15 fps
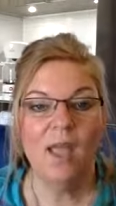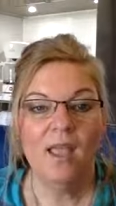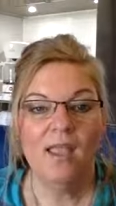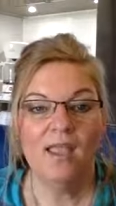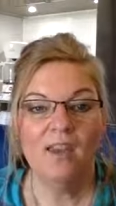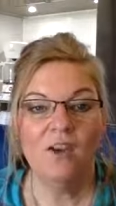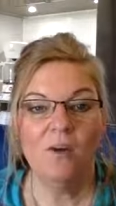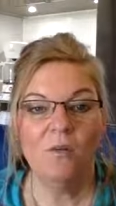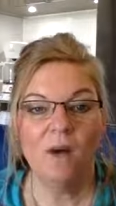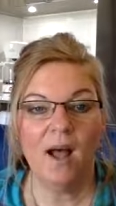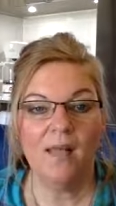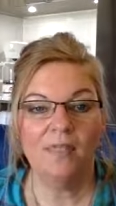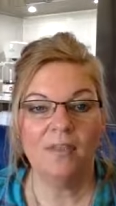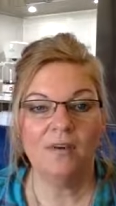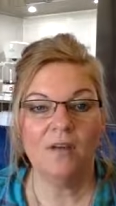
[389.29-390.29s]
you know
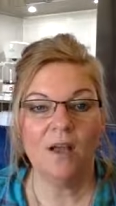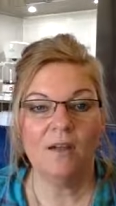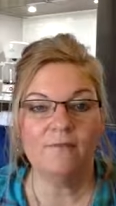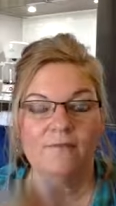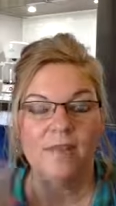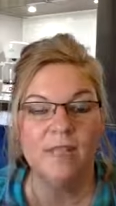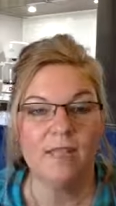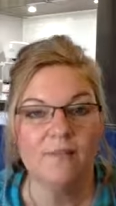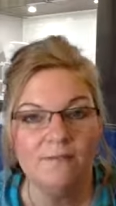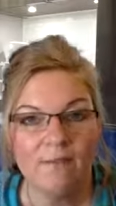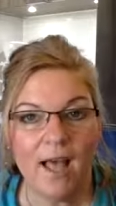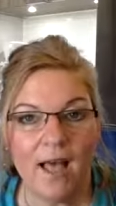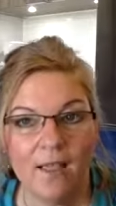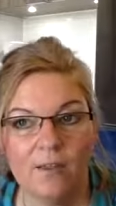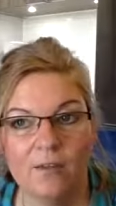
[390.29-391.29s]
what they're not feeling
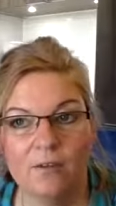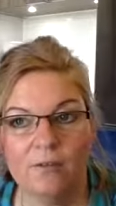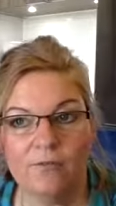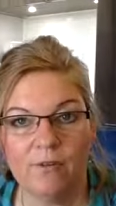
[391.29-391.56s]
valued